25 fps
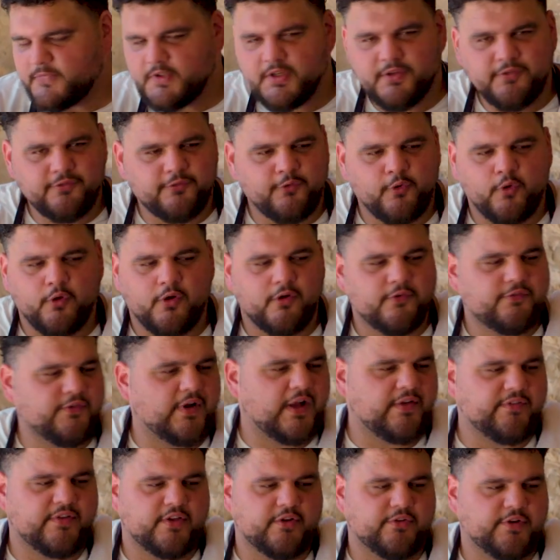4 or
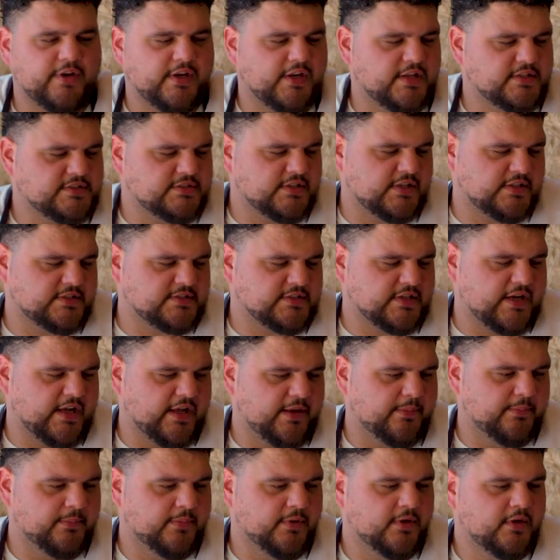5 ingredients at a
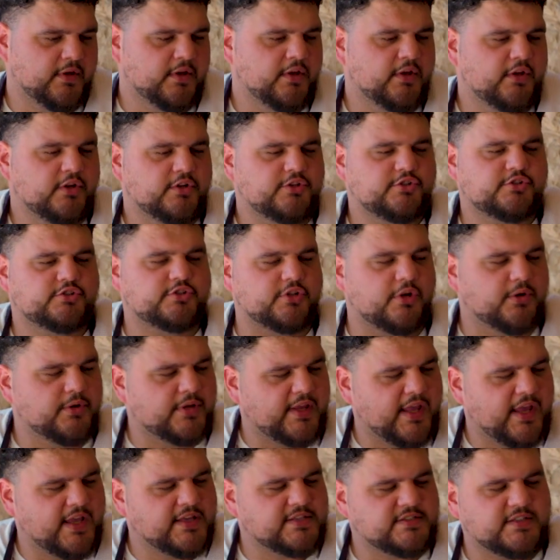time,
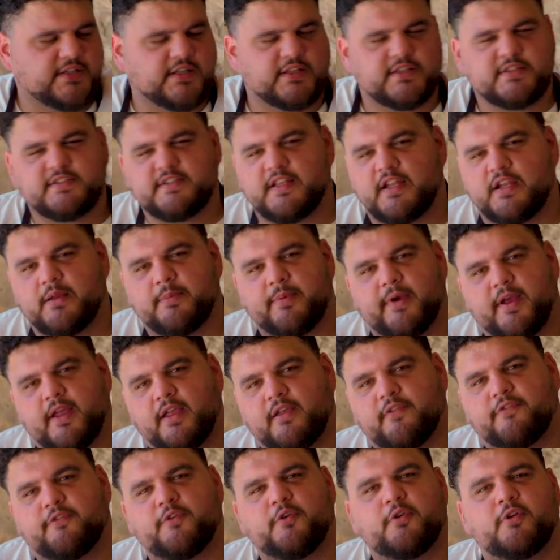showcasing and
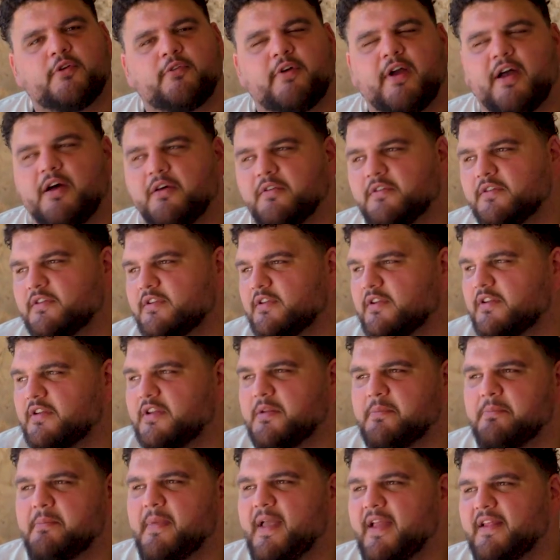celebrating food around
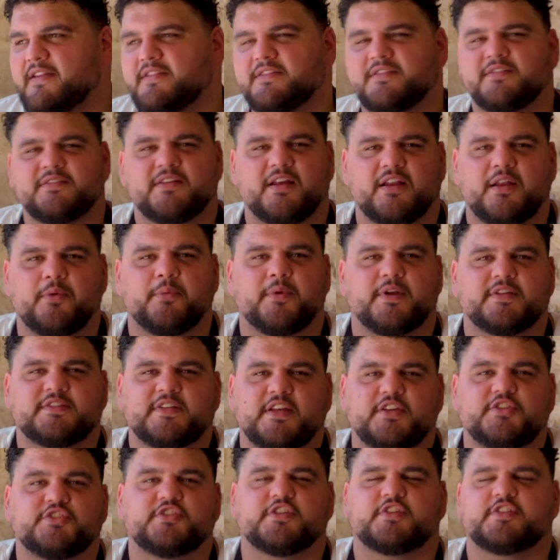the Med. I don't want to
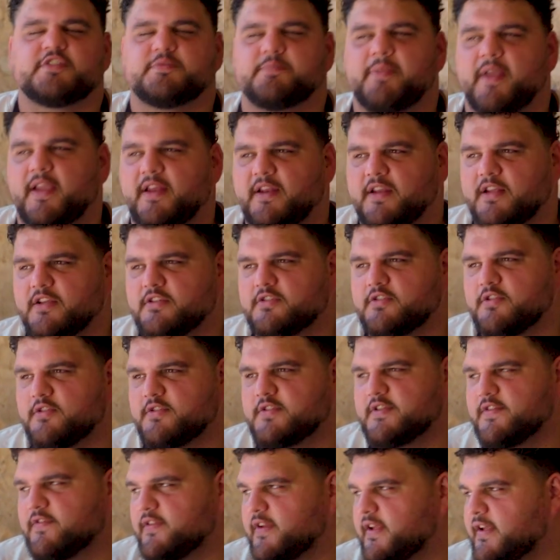say just Spain
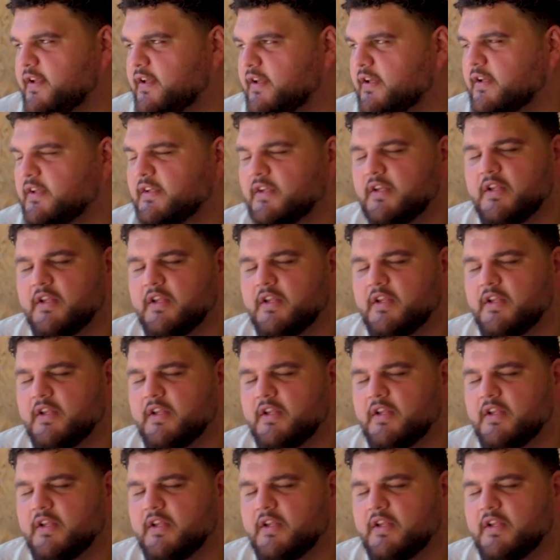exclusively.